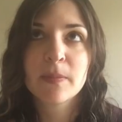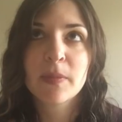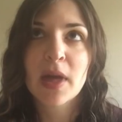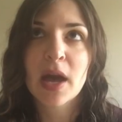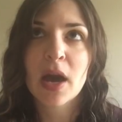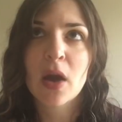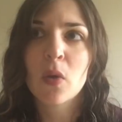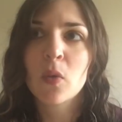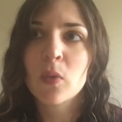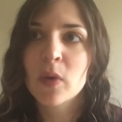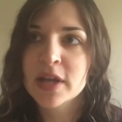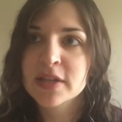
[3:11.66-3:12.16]

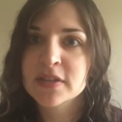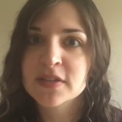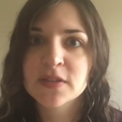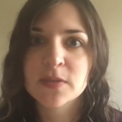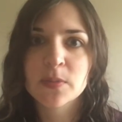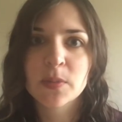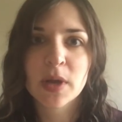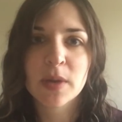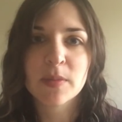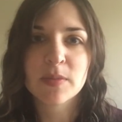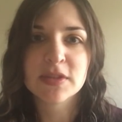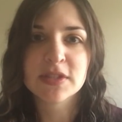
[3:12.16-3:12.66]
how white
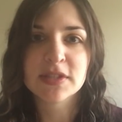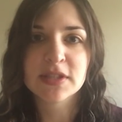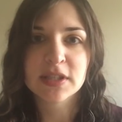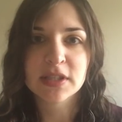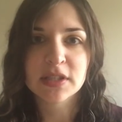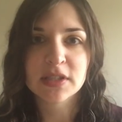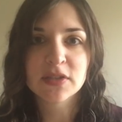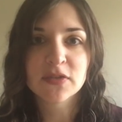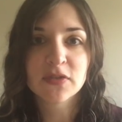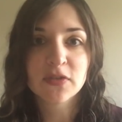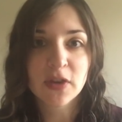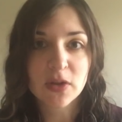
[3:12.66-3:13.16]
supremacy
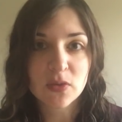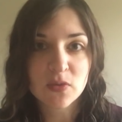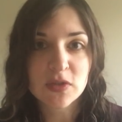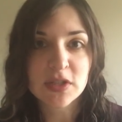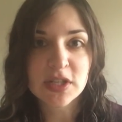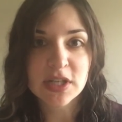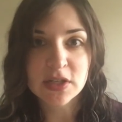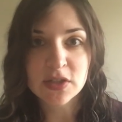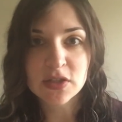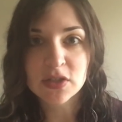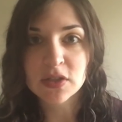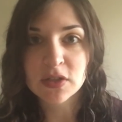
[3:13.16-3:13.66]
is
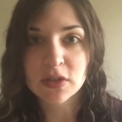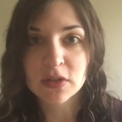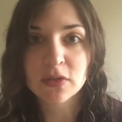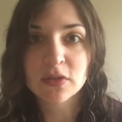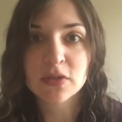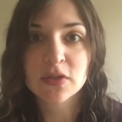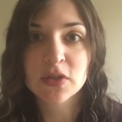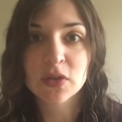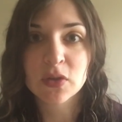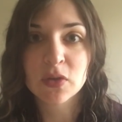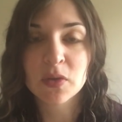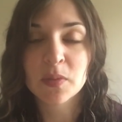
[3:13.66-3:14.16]
foundational
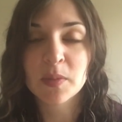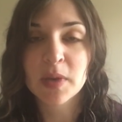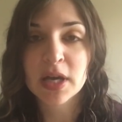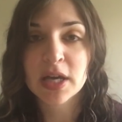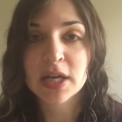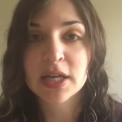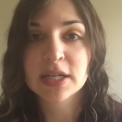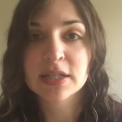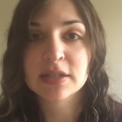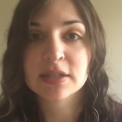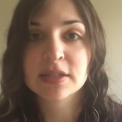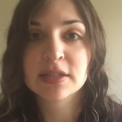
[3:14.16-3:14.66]
to
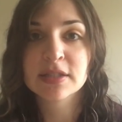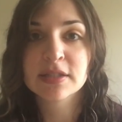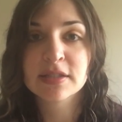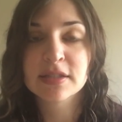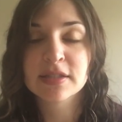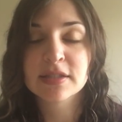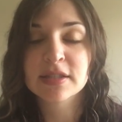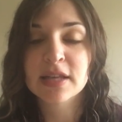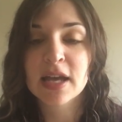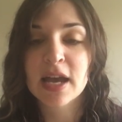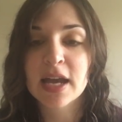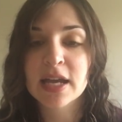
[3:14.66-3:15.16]
American
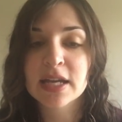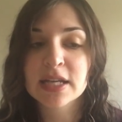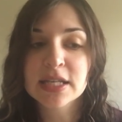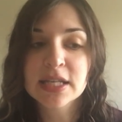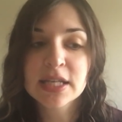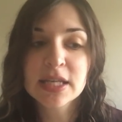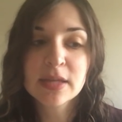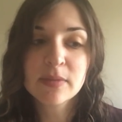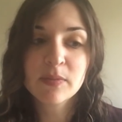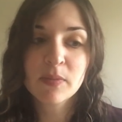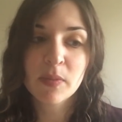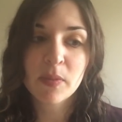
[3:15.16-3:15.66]

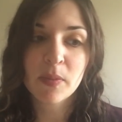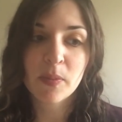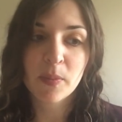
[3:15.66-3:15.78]
society,